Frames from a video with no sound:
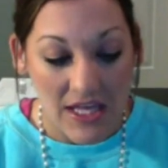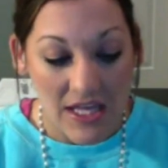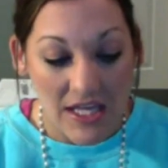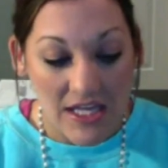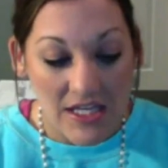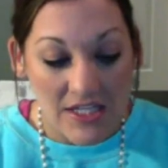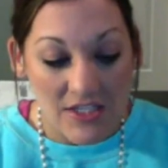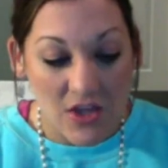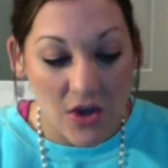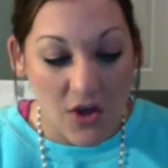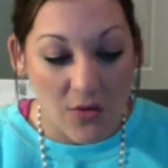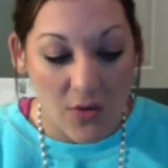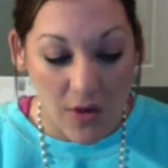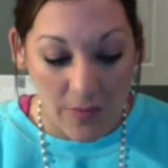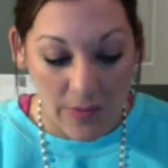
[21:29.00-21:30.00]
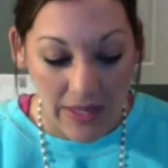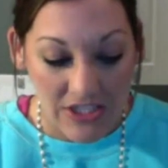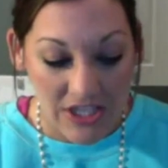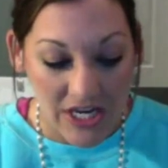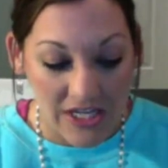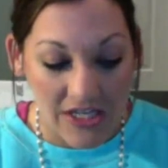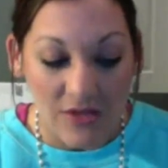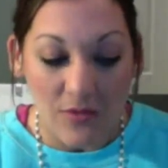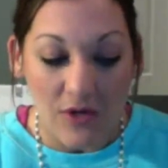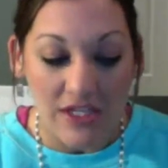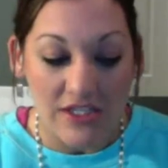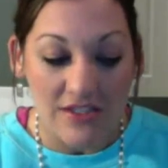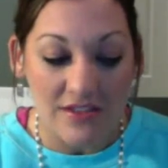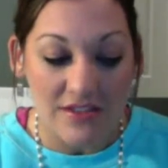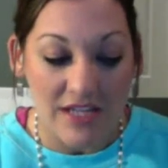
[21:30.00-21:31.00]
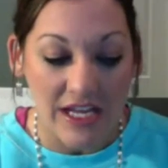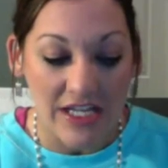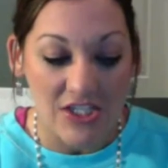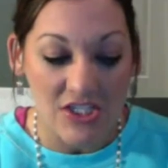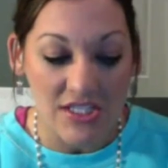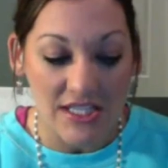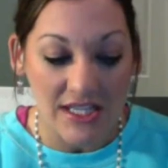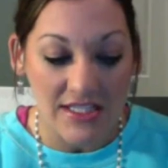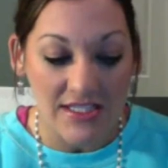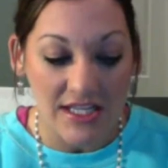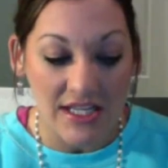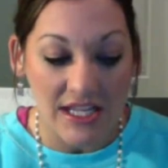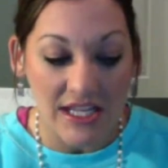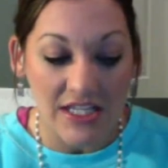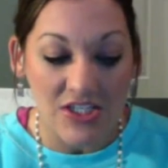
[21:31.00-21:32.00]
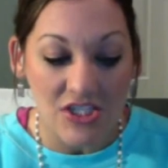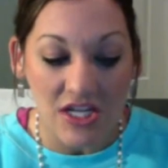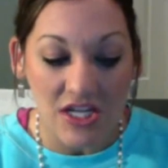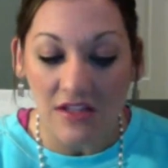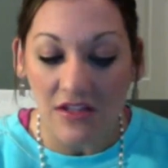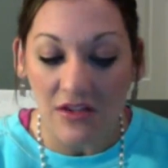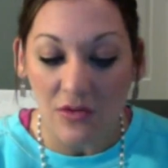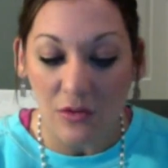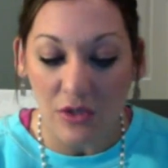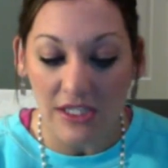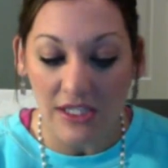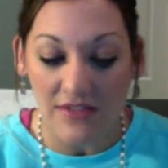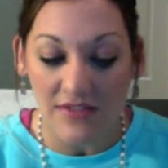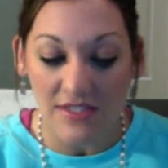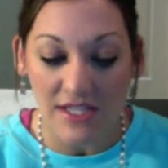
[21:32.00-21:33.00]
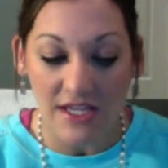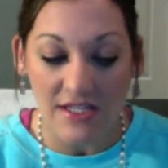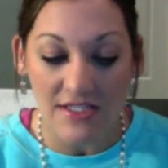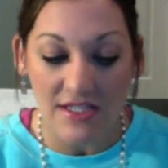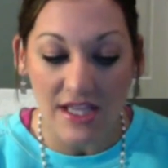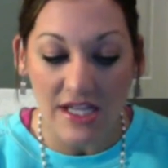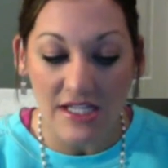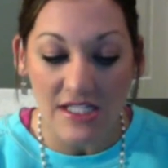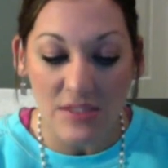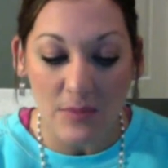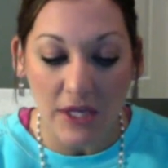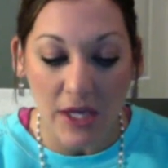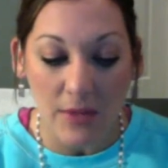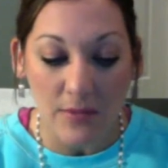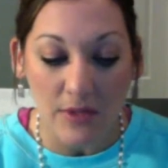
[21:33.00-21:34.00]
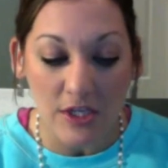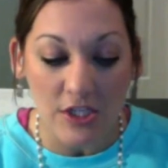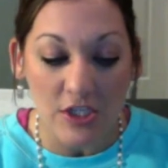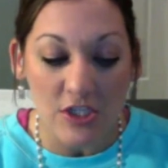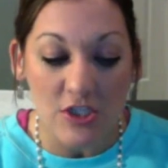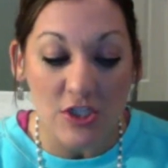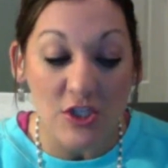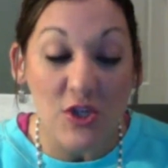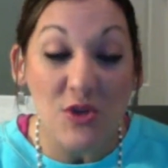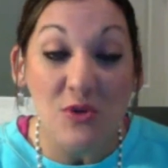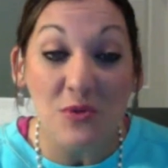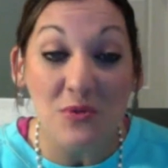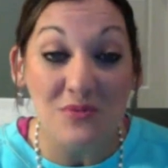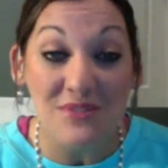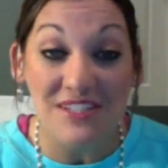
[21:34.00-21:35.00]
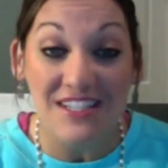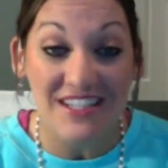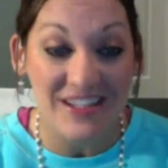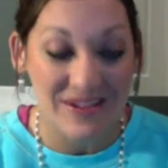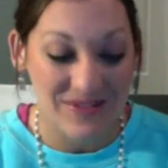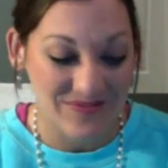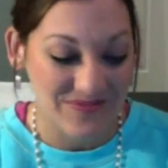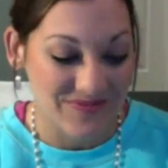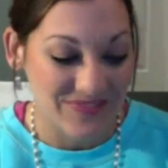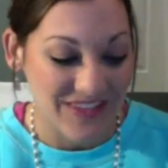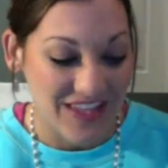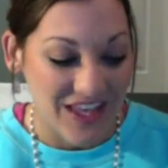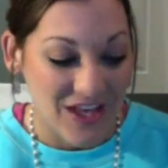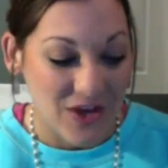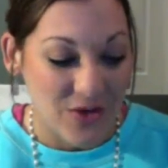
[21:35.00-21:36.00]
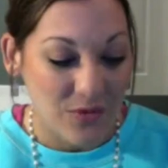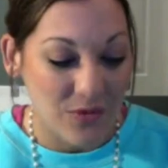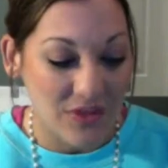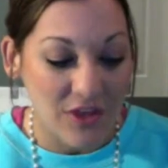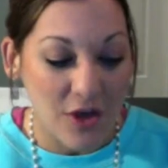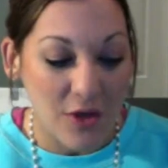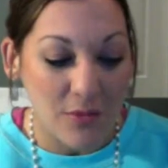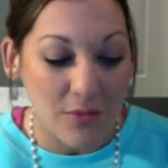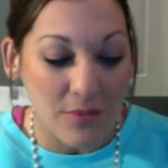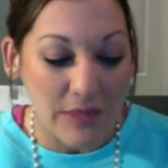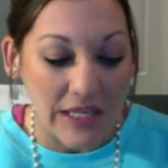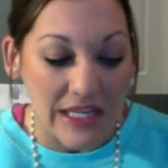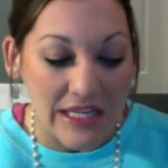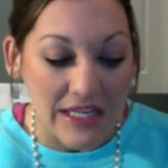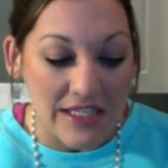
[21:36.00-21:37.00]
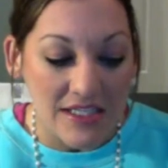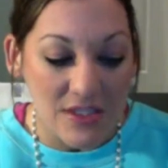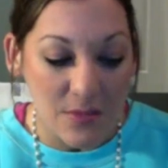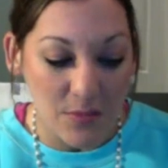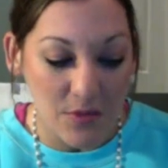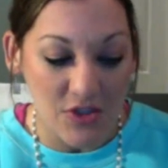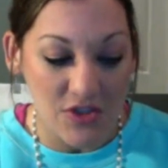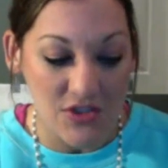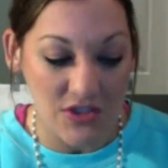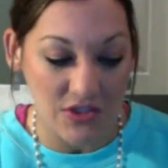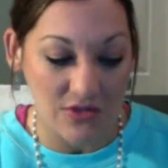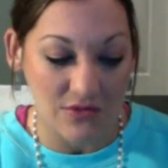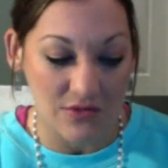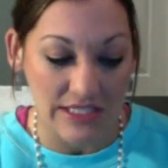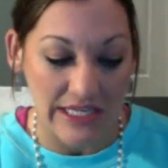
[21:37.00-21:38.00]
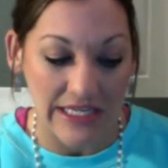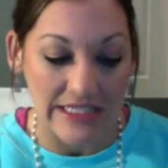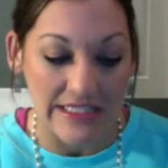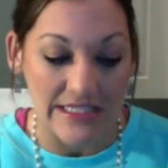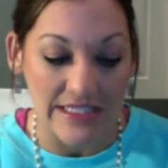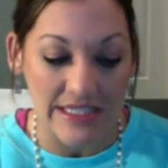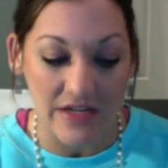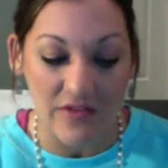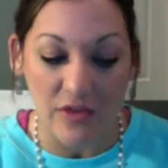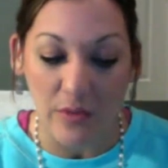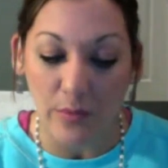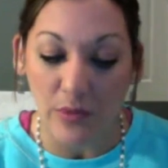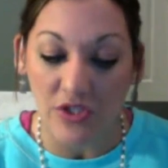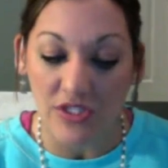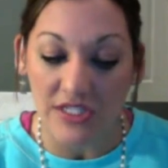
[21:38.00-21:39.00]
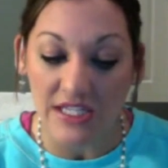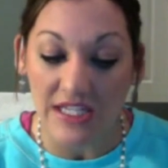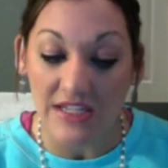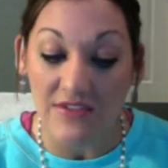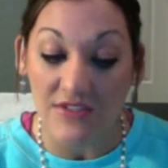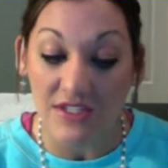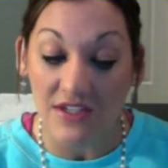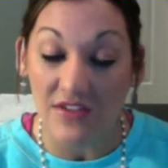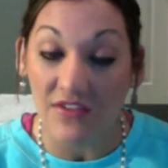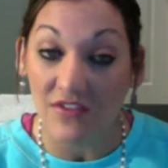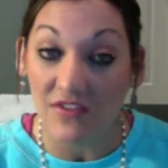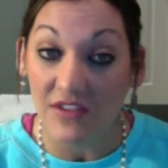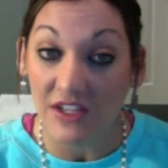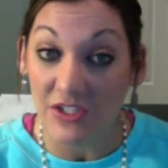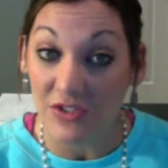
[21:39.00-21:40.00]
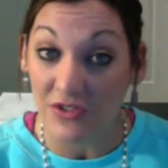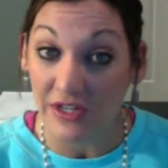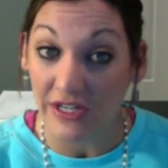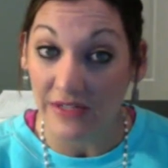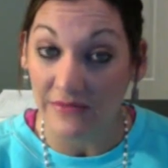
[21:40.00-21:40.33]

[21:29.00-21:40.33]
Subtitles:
So on page 81, Angie says, "And each day the Lord gives us, let us become consumed with the obedient pursuit instead of the perceived victory."